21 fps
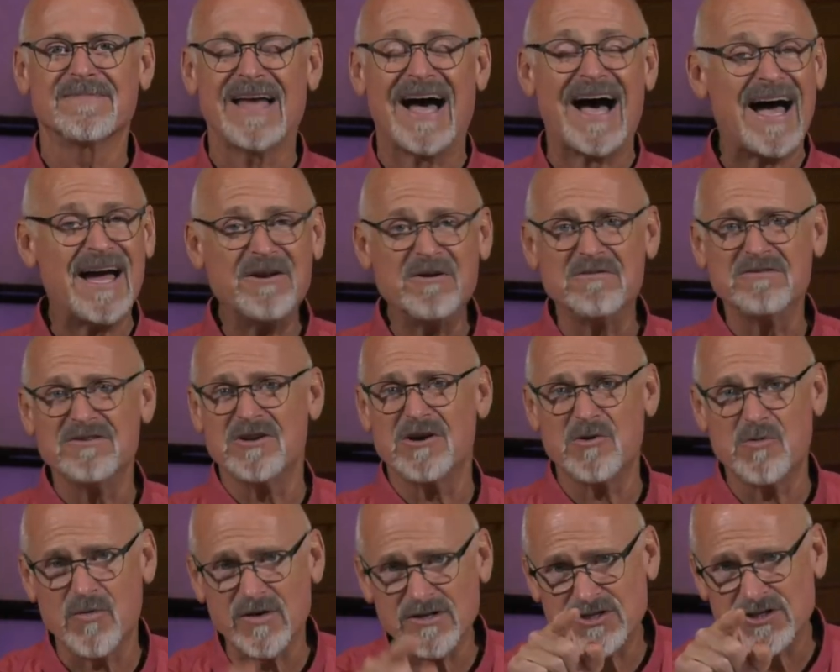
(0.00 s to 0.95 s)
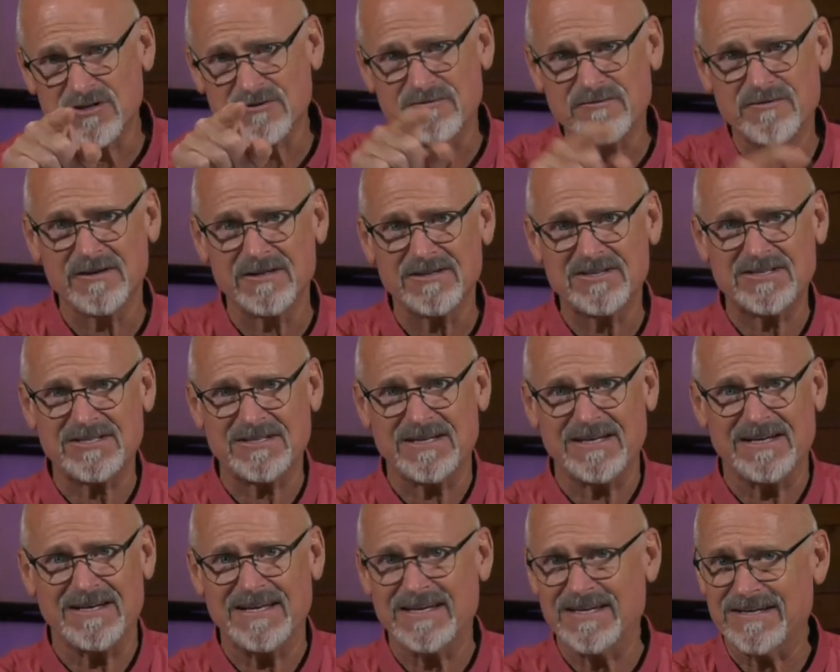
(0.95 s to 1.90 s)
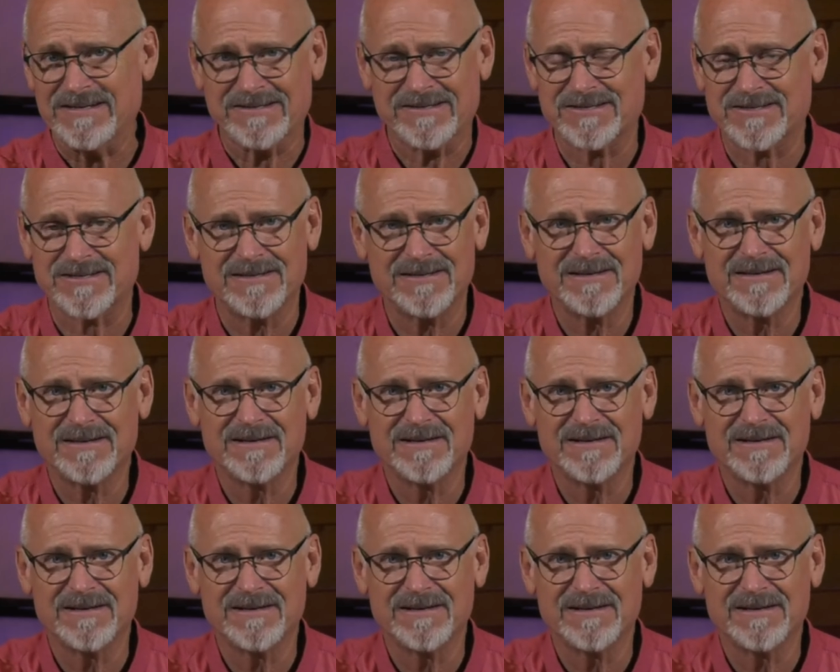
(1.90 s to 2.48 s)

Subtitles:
I don't know what your Philistine is,